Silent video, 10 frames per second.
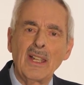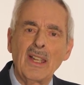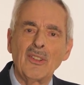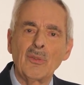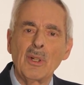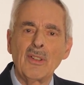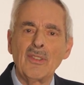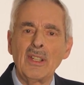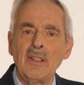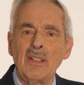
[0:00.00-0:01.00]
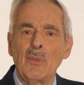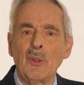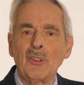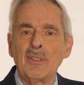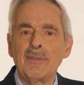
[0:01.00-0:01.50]
as one of the
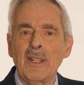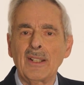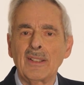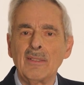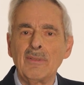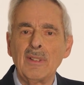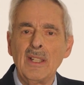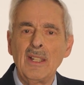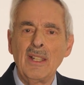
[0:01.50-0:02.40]
most effective